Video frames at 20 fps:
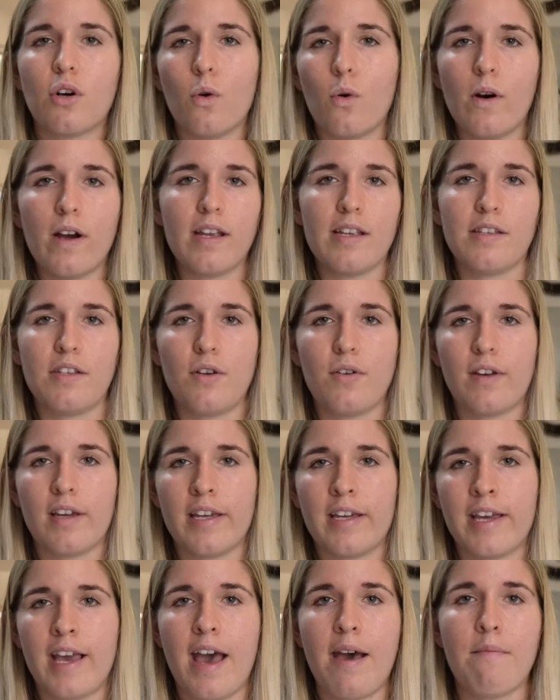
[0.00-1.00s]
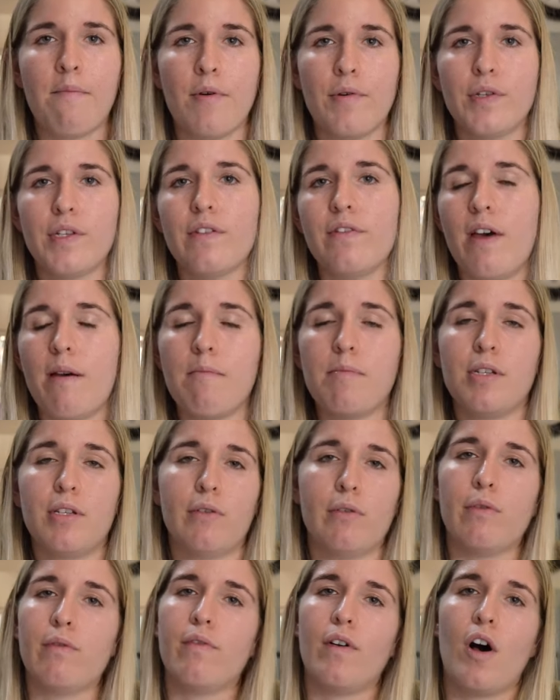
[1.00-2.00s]
toys you can get. Most of them
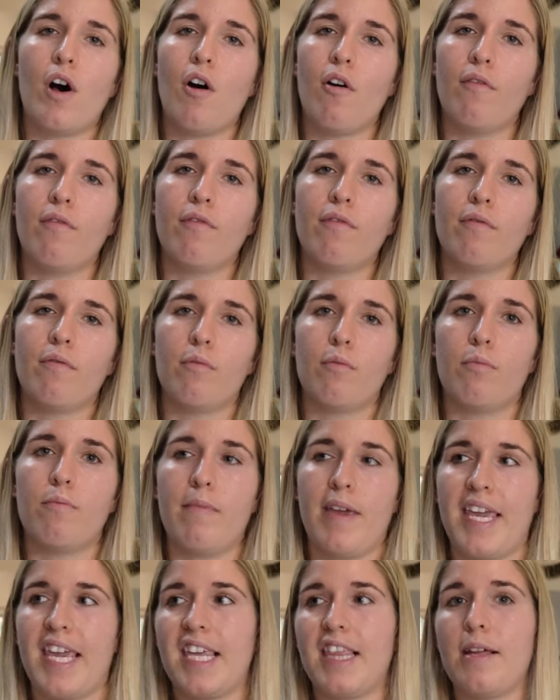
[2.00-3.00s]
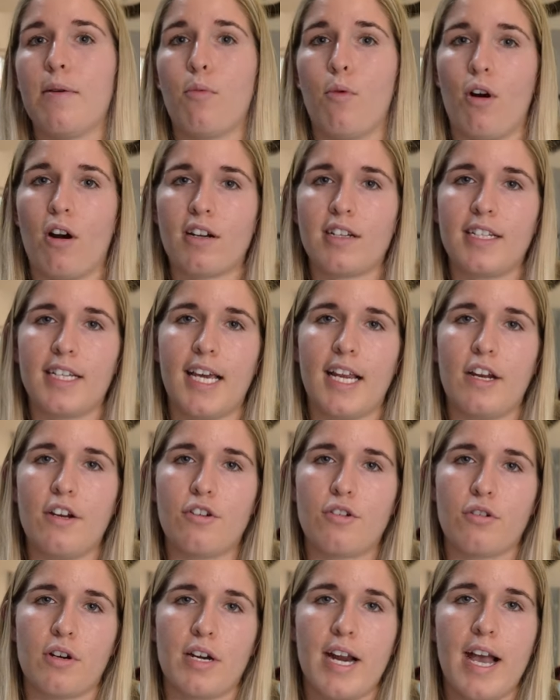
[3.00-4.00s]
do involve making them work to get a
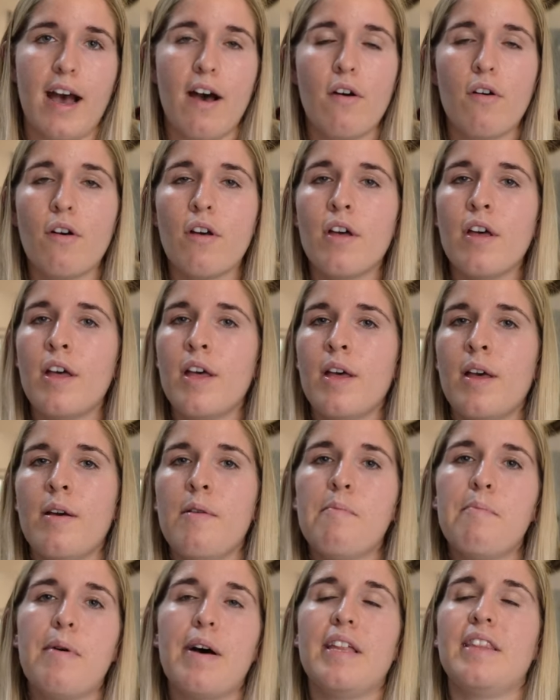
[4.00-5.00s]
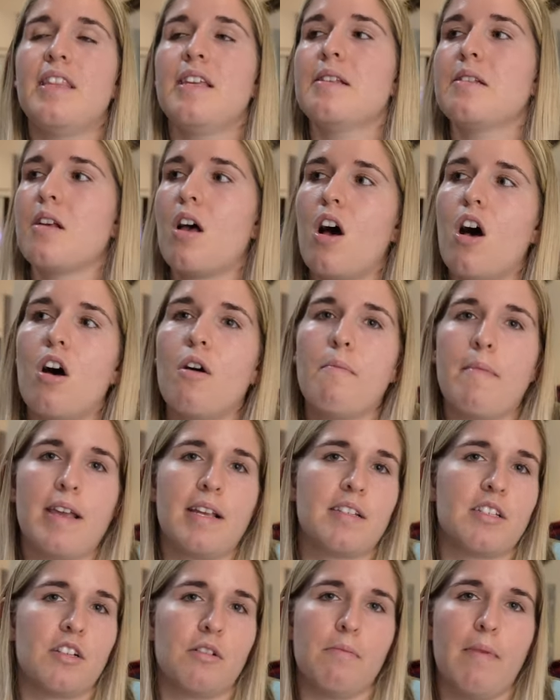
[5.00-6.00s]
treat out, but this all
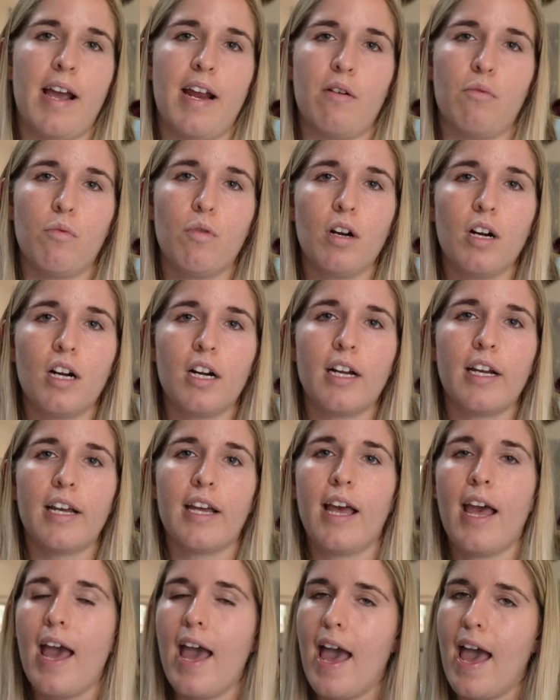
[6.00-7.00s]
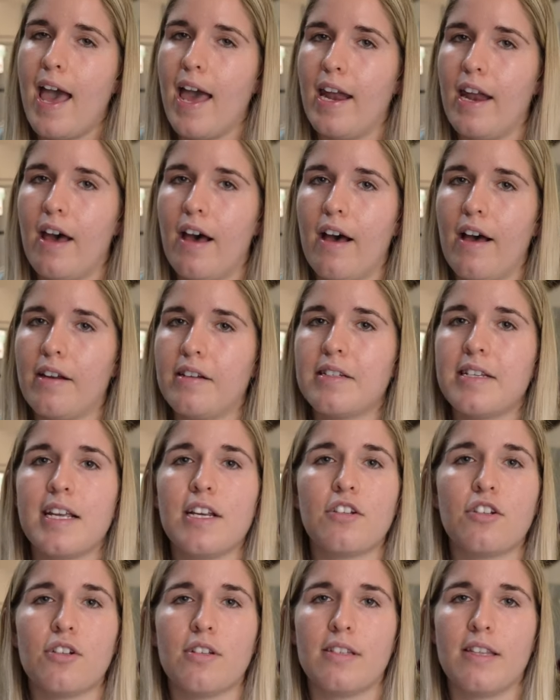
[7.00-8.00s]
makes their mind work and
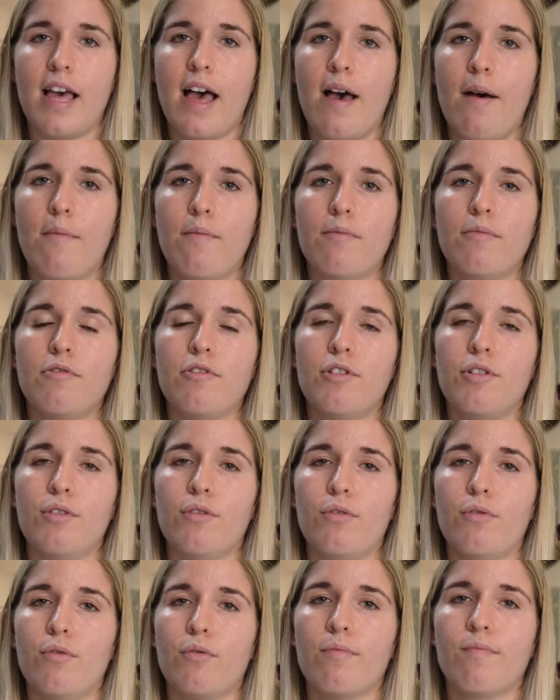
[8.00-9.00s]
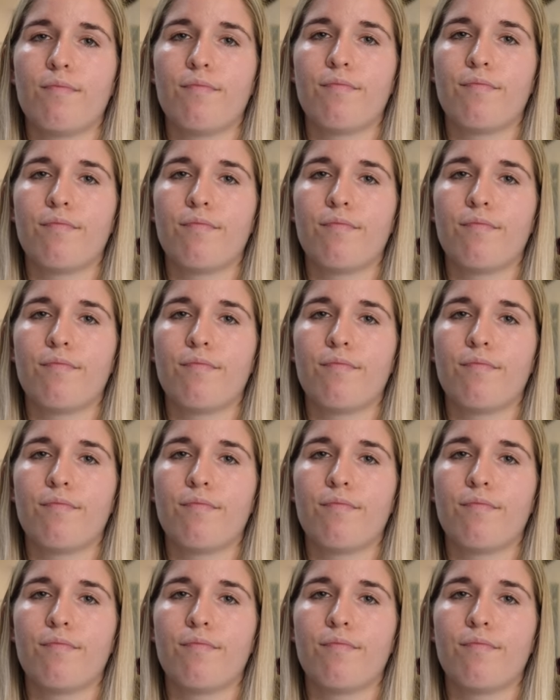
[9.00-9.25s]
teaches them to